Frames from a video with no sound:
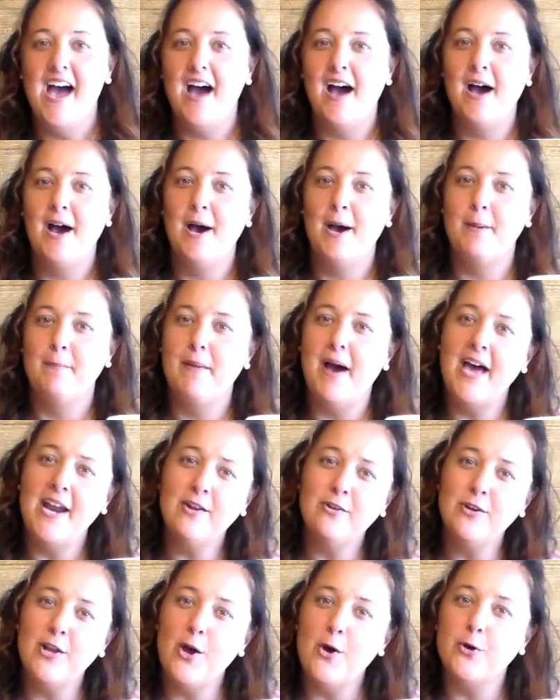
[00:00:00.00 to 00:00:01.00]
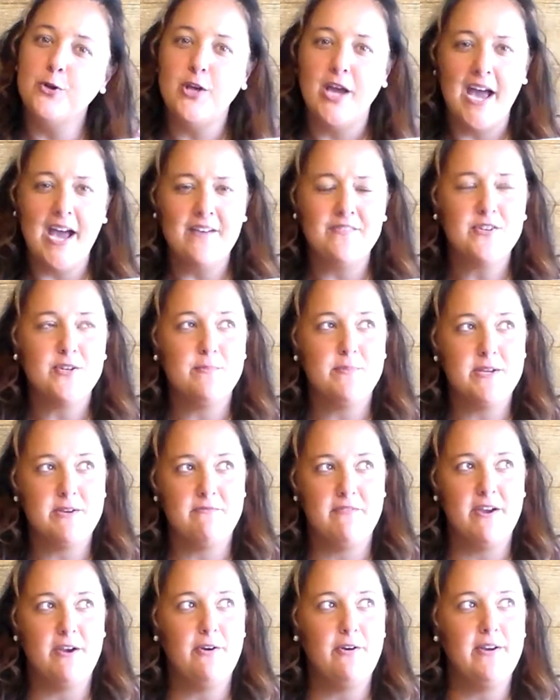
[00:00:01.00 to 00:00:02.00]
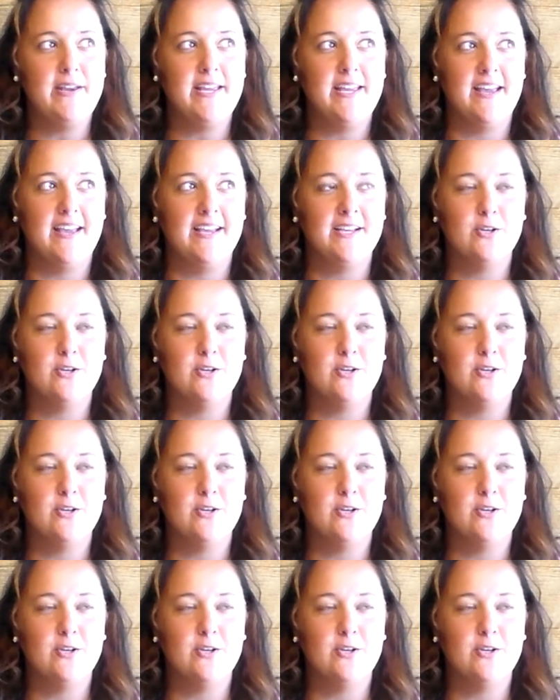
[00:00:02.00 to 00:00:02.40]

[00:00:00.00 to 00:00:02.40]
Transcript: um, I don't know, you have to be very